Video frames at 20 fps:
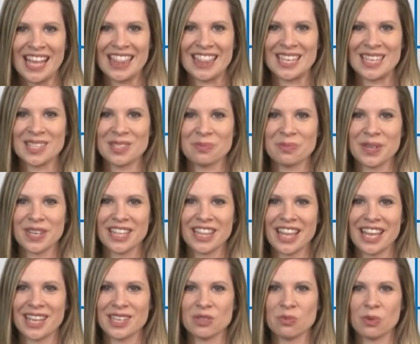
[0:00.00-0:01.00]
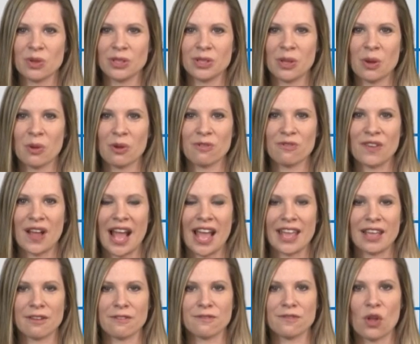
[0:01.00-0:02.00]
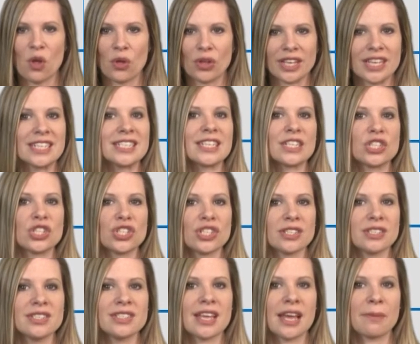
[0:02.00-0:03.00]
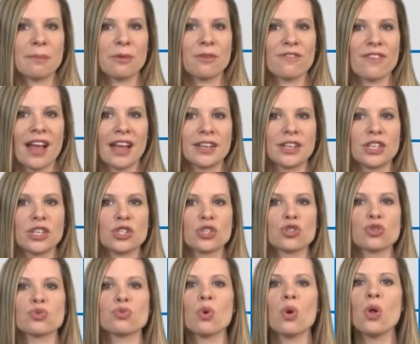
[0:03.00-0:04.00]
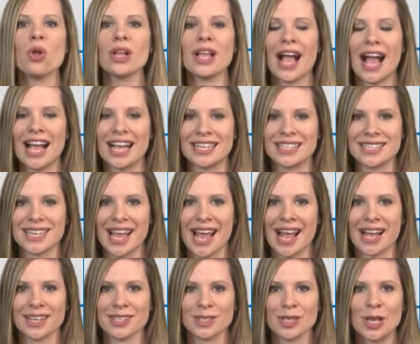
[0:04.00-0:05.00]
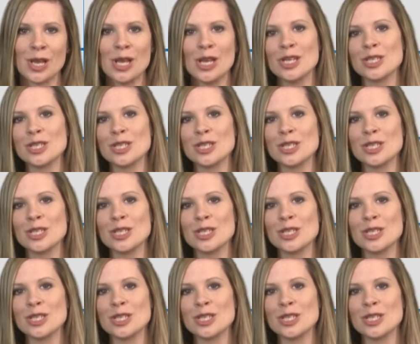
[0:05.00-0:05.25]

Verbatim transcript: These relays will notify of fault conditions and provide control contacts